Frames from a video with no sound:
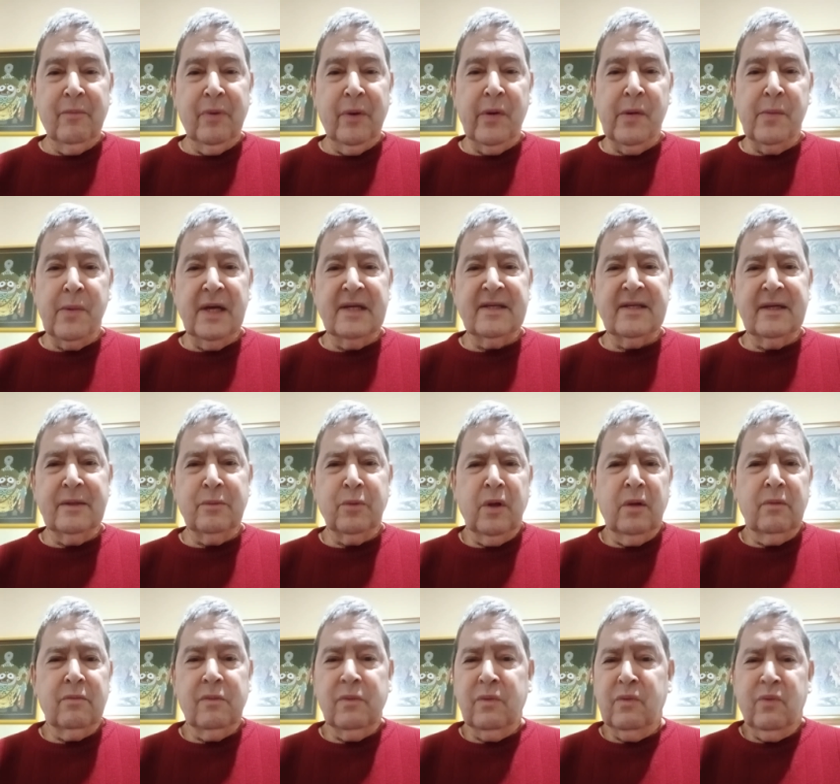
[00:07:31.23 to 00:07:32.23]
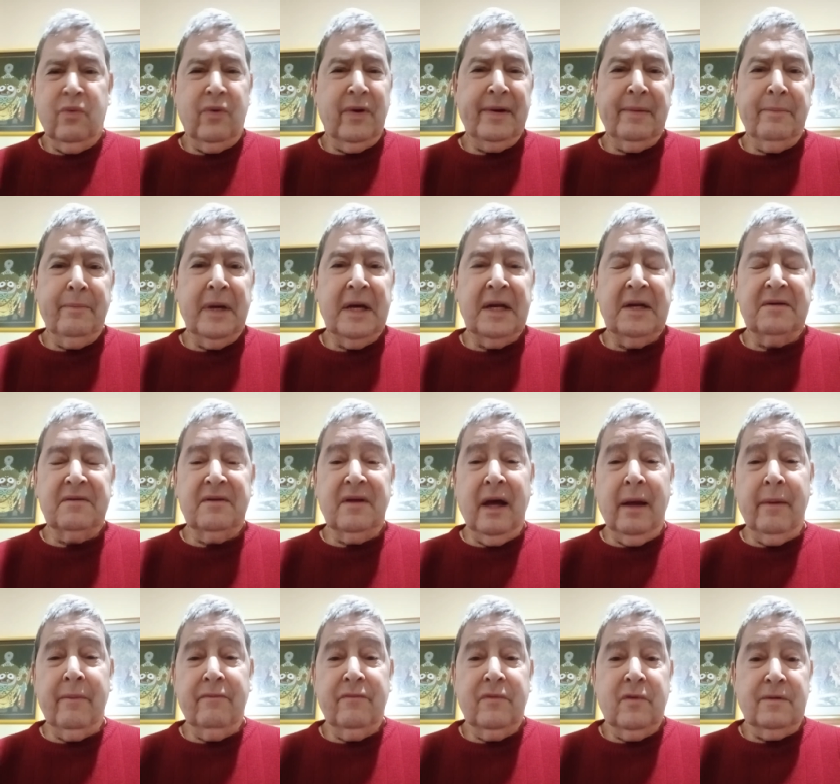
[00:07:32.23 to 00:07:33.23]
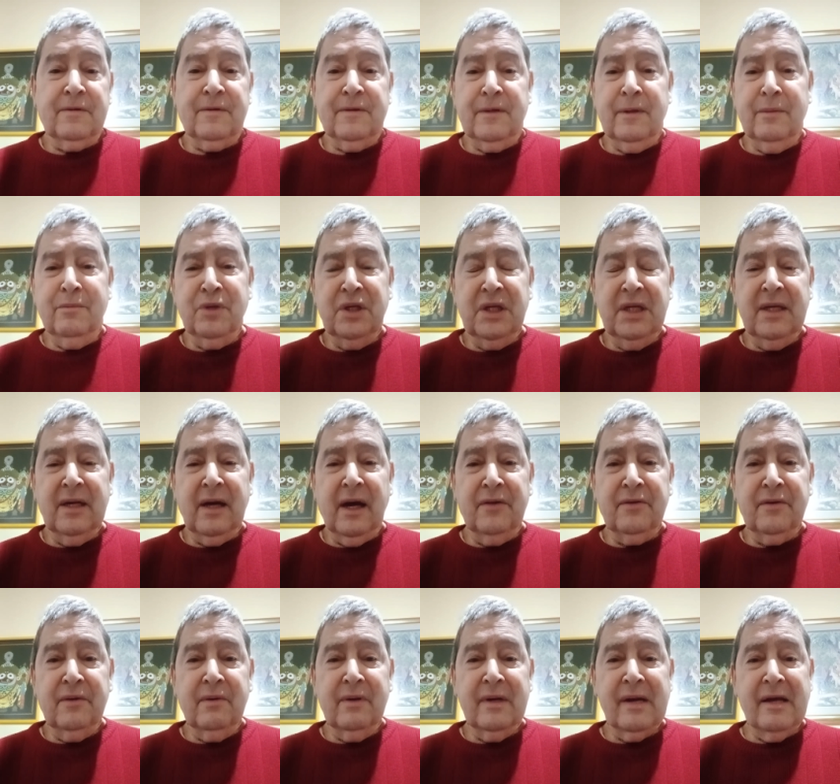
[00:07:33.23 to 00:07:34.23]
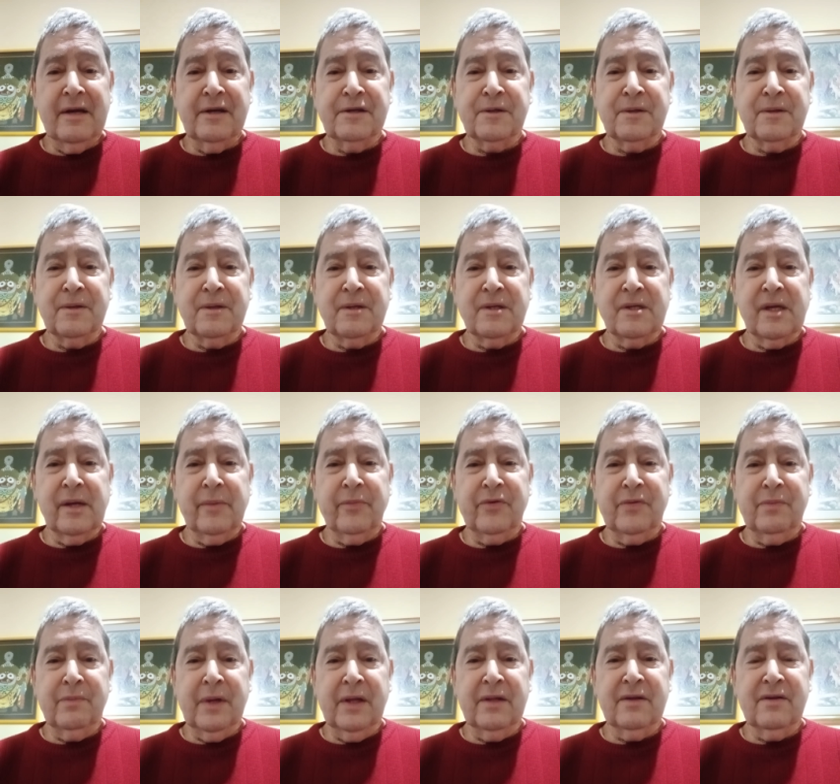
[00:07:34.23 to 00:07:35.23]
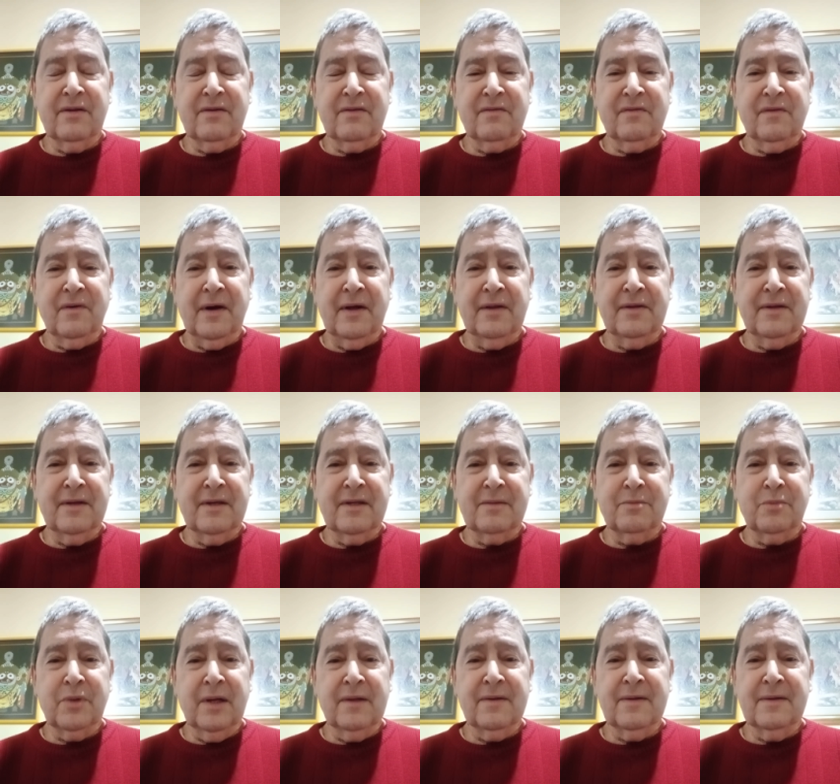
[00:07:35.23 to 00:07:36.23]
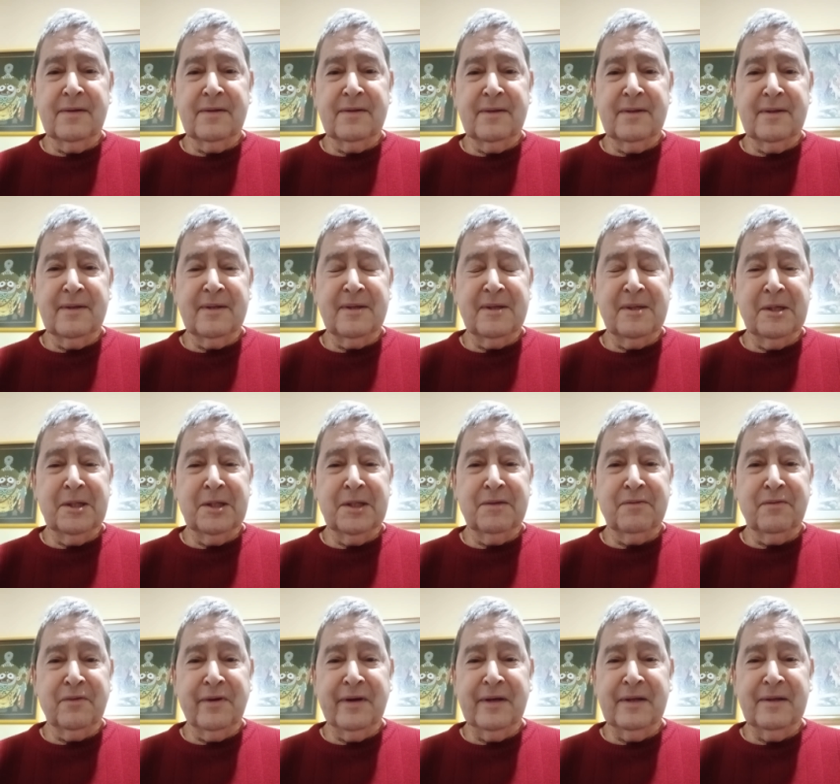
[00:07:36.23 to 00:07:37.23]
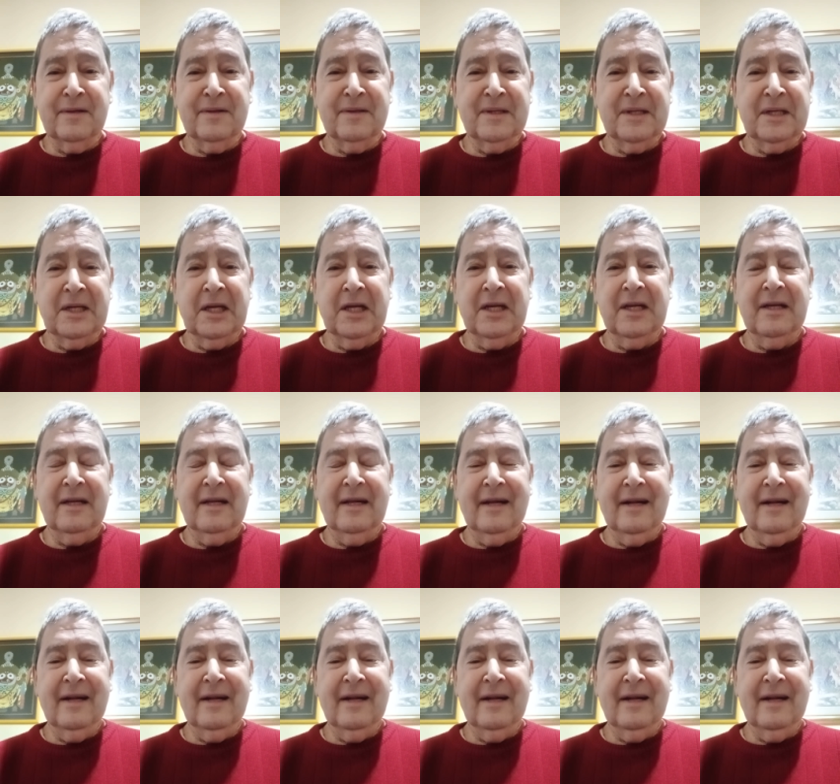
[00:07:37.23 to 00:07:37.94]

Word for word: But we may say, well, what about I've uh, got so many other relationships mothers, fathers, brothers, sisters, friends, uh,